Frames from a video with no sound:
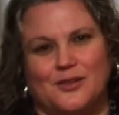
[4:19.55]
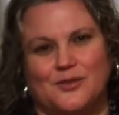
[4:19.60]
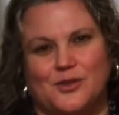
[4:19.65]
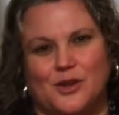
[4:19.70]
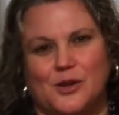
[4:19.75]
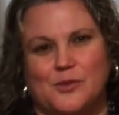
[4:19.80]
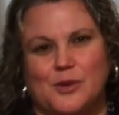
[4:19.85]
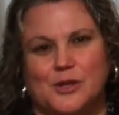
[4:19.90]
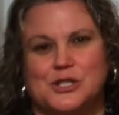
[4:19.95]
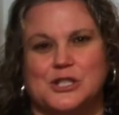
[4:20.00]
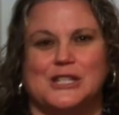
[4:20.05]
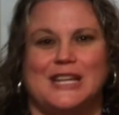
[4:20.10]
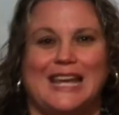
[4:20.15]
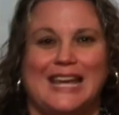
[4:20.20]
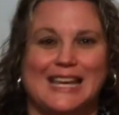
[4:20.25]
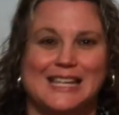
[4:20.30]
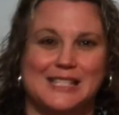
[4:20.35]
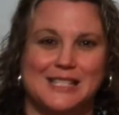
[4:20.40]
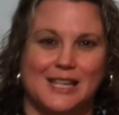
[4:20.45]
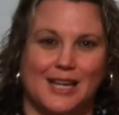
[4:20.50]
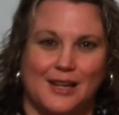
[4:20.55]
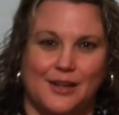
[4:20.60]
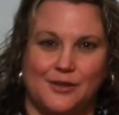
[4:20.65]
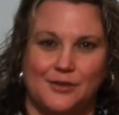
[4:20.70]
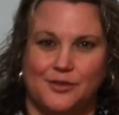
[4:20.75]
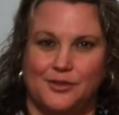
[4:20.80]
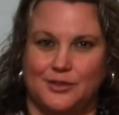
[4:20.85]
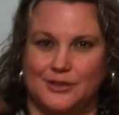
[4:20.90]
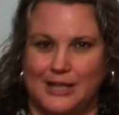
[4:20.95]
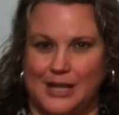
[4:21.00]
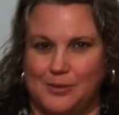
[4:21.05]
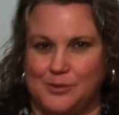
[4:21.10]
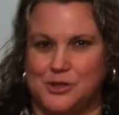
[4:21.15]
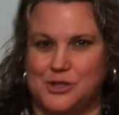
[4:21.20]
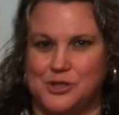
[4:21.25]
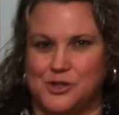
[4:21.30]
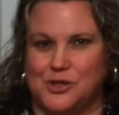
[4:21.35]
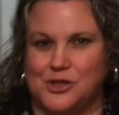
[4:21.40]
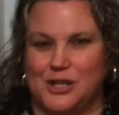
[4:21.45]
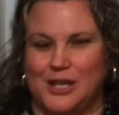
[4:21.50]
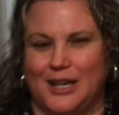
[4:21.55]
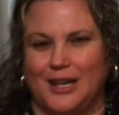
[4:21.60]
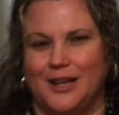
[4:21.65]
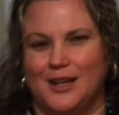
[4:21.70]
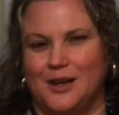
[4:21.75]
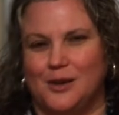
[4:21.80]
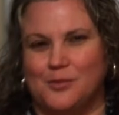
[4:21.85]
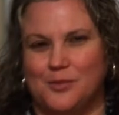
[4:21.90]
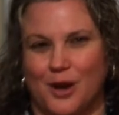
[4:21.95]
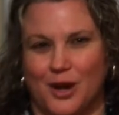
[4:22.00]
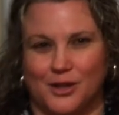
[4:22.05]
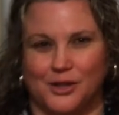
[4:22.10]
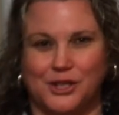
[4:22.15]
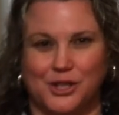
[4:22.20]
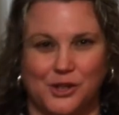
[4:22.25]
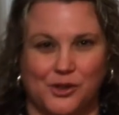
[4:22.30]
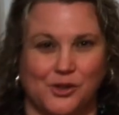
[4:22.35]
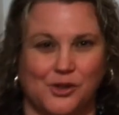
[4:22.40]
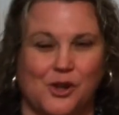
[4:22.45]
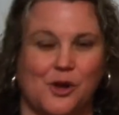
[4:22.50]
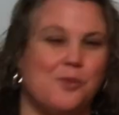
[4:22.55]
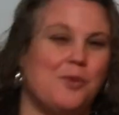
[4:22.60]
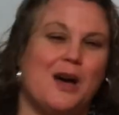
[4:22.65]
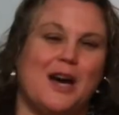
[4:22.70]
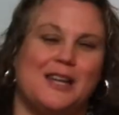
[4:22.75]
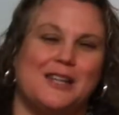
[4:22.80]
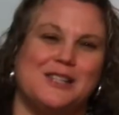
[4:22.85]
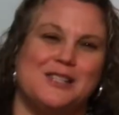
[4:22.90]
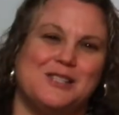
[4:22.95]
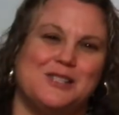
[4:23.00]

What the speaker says: very much an anti-inflammatory molecule in our body.